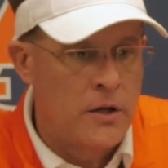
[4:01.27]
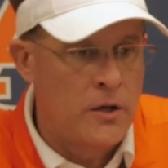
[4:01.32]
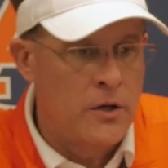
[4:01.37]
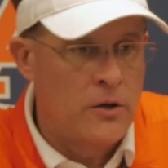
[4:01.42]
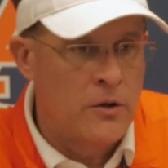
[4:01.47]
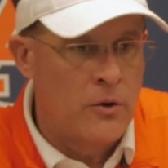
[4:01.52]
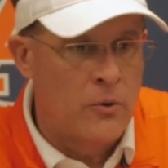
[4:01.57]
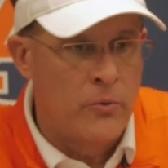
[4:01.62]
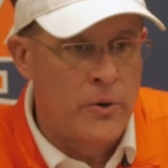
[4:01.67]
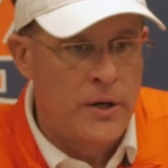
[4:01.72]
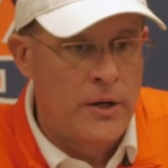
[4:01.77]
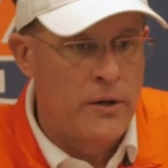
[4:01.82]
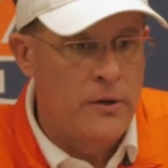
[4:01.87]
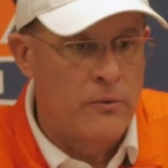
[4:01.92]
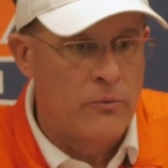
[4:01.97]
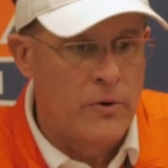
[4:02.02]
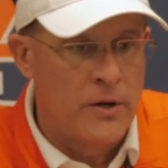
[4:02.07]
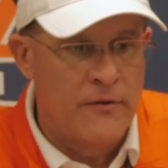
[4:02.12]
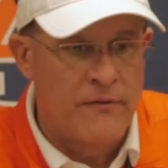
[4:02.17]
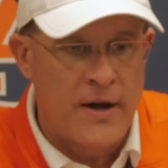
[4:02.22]

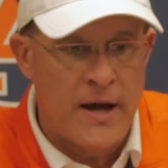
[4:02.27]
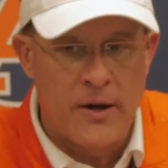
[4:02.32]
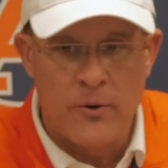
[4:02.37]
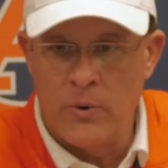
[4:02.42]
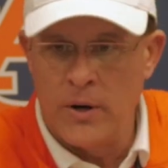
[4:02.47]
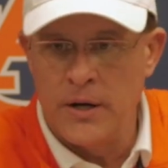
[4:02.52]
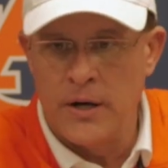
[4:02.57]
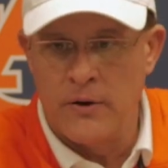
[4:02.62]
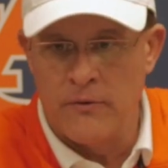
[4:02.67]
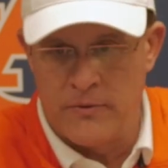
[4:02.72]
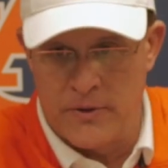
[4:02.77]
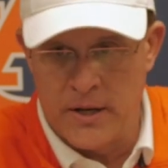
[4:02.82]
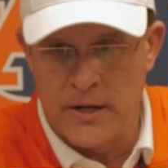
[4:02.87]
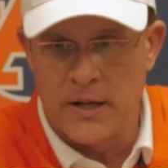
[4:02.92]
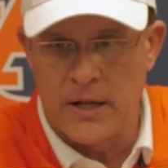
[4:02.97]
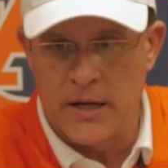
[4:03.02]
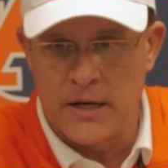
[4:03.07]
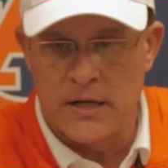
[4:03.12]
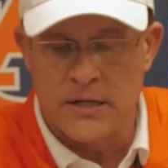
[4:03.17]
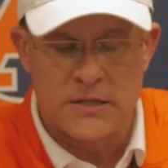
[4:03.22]
We evaluate
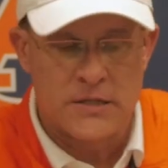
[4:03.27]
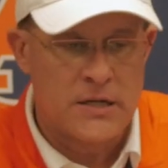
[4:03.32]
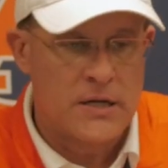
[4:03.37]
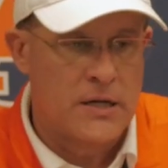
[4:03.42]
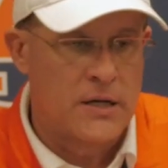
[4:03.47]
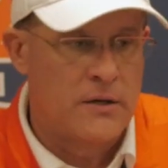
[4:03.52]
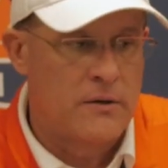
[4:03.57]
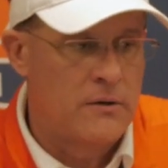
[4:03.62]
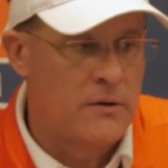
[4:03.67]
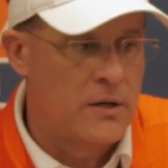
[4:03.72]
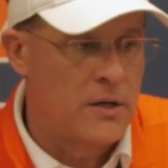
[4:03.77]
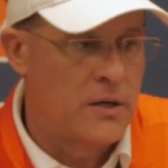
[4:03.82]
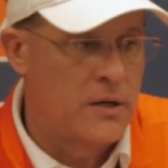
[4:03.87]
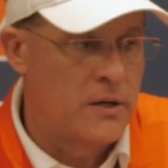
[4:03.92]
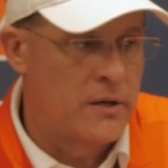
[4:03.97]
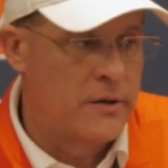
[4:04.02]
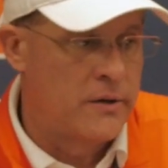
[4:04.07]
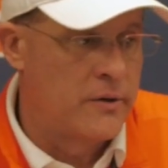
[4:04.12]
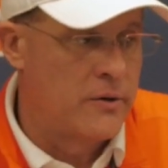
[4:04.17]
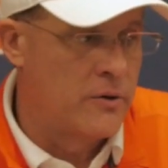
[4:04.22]
everything, like I said,
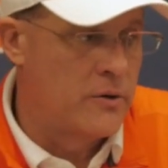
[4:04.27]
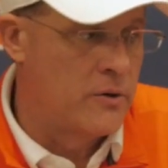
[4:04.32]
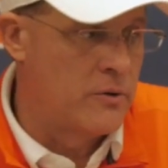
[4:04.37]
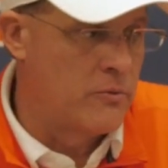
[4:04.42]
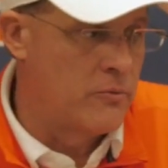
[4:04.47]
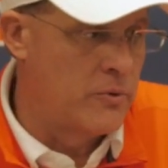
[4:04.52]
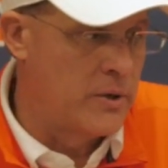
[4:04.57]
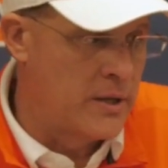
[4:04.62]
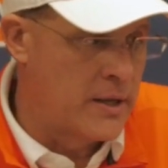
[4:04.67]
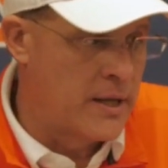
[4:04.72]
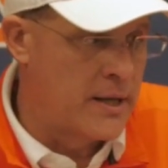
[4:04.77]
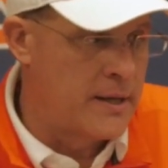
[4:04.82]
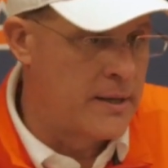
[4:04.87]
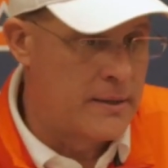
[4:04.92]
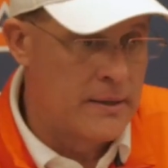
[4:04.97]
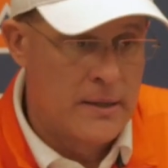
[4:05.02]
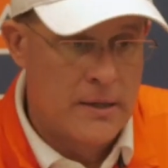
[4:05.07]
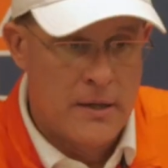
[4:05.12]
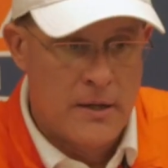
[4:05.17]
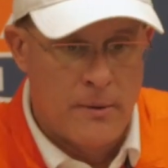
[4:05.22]
and we let
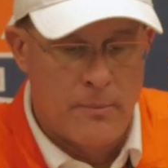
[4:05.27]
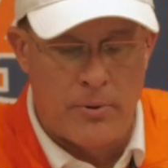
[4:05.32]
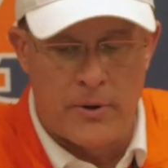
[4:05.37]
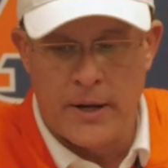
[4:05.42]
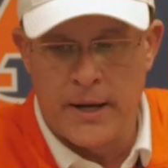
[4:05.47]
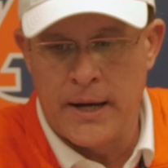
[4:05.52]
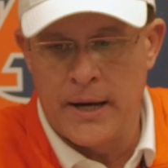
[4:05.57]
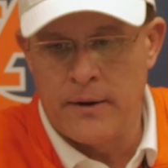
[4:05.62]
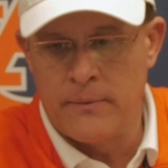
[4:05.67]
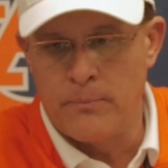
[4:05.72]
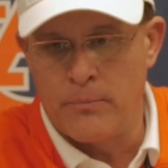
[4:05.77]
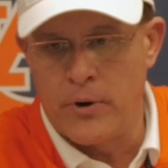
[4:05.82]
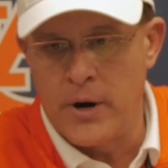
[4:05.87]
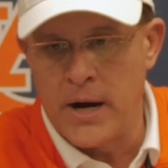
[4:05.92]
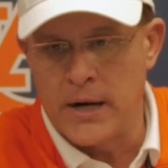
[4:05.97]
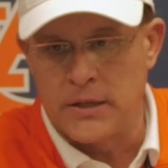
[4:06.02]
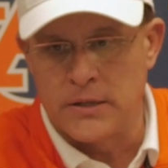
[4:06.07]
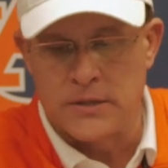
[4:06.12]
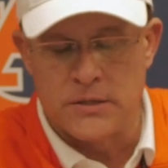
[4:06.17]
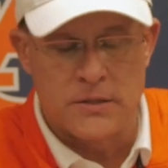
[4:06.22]
it play out in
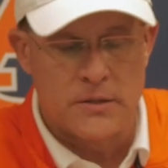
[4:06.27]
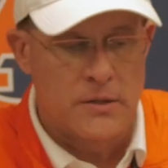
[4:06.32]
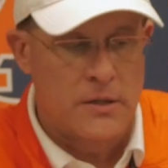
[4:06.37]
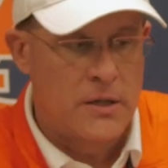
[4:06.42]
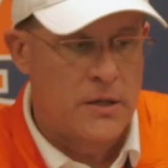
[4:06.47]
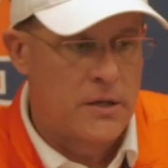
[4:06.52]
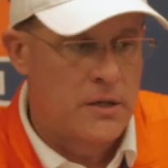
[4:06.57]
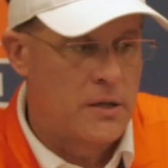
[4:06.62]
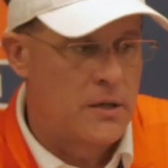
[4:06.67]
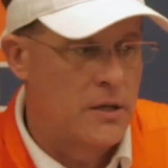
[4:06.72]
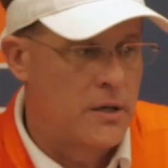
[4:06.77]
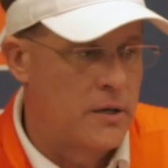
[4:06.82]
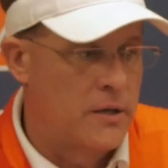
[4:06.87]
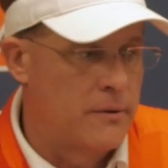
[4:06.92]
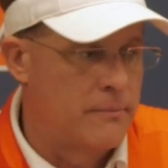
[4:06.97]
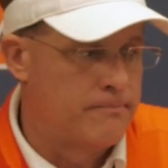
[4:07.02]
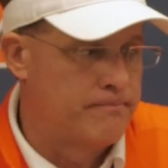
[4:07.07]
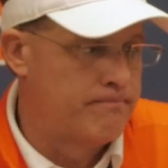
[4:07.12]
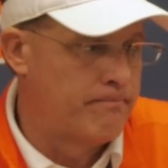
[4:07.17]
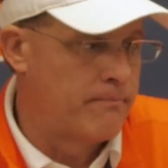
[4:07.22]
practice.
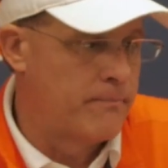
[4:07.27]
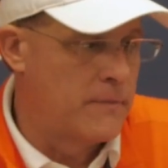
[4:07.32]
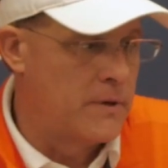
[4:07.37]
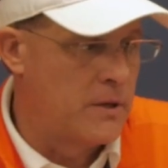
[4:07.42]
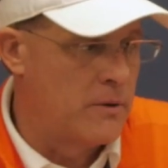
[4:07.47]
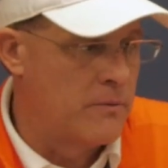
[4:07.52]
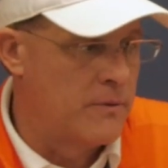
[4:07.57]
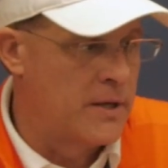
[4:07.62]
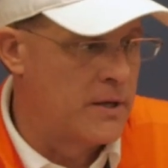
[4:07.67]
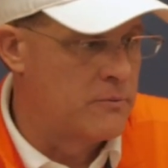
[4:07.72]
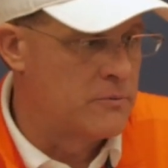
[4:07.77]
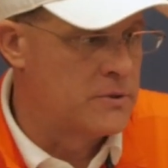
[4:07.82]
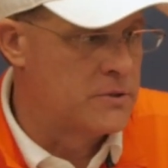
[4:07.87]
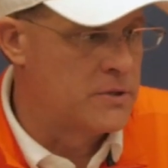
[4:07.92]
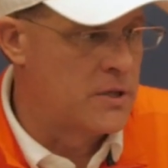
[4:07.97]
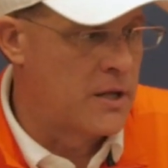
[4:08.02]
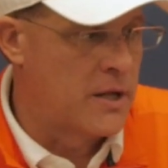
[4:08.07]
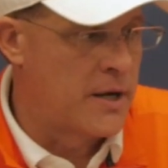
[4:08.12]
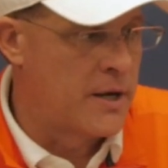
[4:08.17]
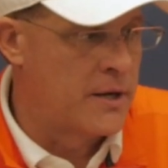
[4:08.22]
And, that was
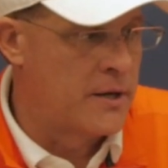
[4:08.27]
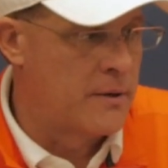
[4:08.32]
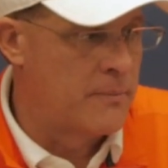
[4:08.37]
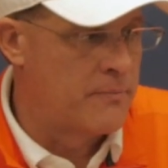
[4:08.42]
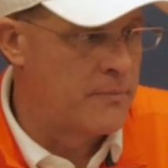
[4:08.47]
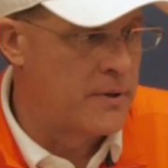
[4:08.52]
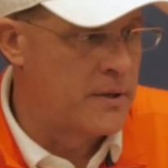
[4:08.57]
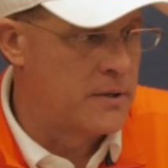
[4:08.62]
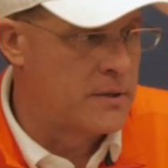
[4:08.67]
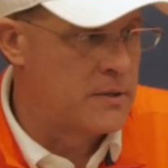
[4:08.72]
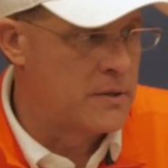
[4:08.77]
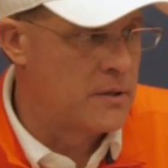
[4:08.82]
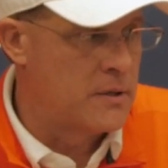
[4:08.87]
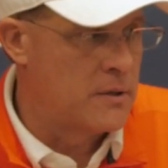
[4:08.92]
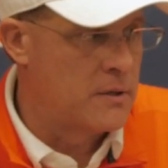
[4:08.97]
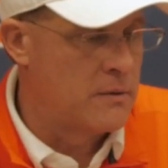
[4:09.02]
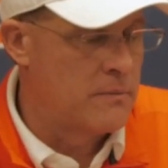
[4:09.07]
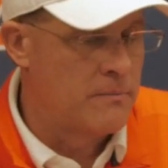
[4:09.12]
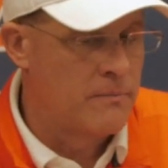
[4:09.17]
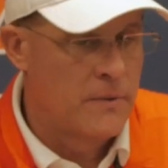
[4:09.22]
the lineup that
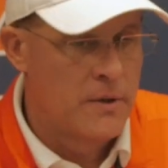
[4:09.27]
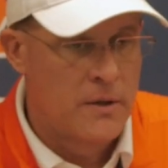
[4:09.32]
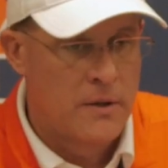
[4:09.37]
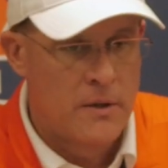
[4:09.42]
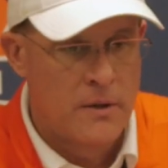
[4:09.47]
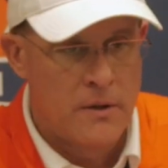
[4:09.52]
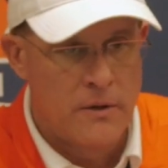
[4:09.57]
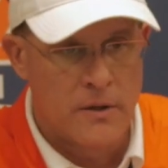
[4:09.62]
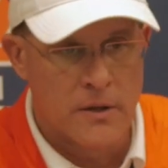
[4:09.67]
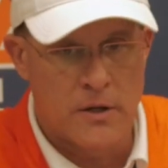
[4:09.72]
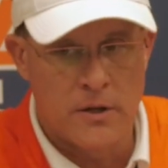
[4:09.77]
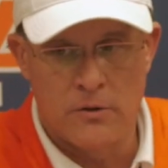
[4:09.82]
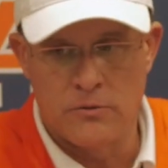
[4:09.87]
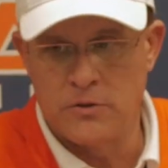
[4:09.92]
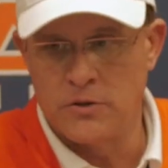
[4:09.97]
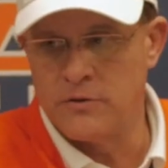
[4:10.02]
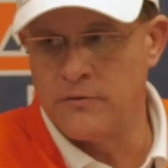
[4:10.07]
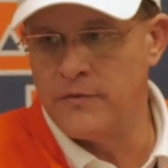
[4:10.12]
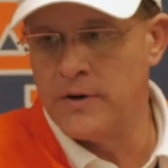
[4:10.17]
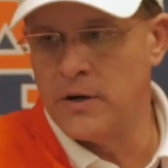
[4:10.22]
the
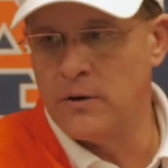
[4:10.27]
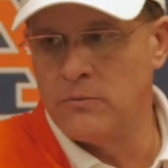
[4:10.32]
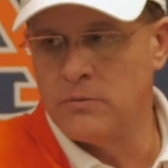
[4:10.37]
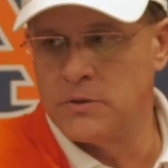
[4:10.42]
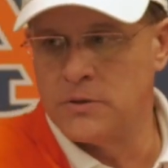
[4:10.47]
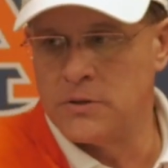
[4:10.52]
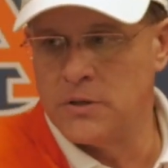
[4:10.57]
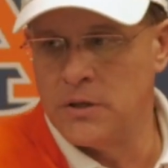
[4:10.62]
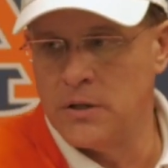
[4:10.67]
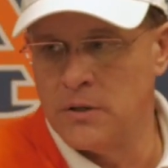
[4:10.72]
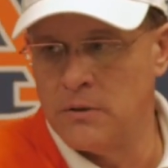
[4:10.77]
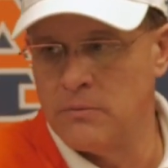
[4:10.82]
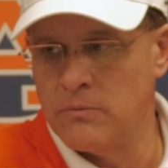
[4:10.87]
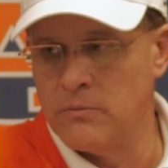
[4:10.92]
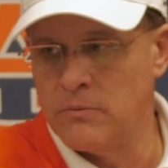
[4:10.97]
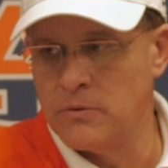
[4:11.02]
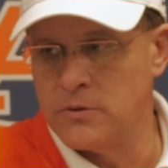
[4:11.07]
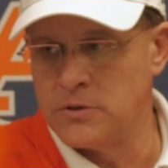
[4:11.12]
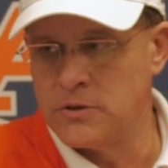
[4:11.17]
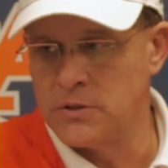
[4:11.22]
coaches felt was
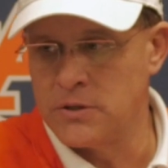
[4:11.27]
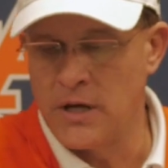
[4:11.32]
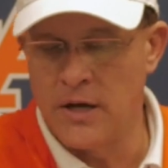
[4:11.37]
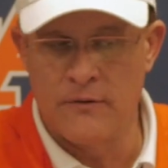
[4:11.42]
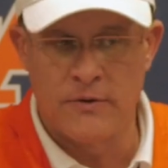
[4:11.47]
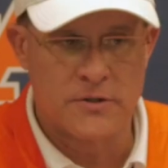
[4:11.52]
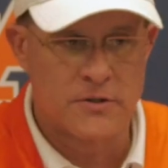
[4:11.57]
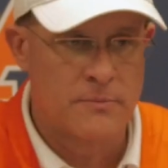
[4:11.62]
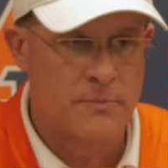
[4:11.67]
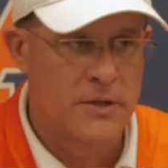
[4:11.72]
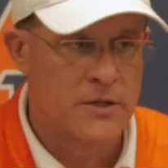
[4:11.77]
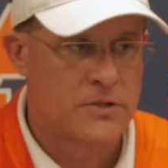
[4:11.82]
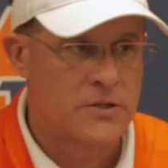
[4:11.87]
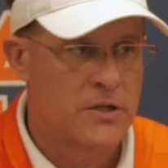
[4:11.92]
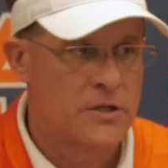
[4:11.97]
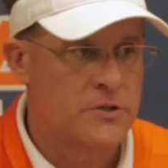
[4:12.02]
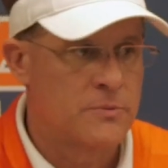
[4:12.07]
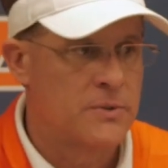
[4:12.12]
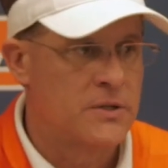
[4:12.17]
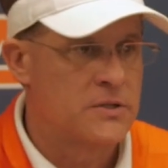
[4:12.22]
give us the best
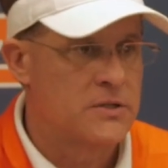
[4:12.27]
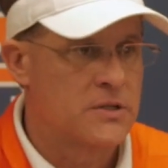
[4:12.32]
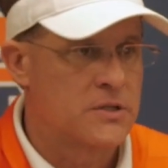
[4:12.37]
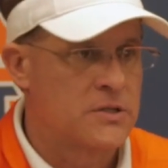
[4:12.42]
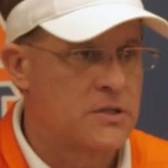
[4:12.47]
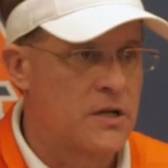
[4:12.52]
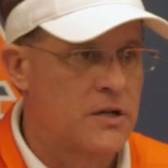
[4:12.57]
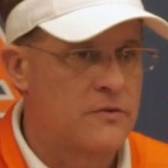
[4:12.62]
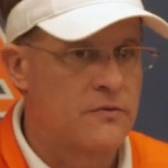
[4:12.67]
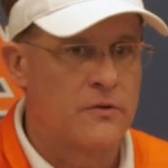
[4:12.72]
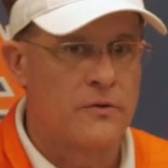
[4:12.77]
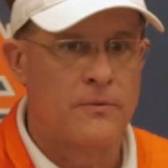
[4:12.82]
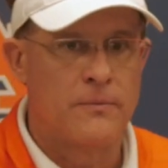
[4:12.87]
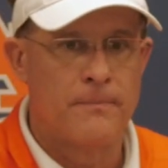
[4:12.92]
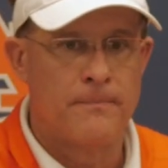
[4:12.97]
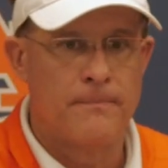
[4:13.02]
chance of being successful.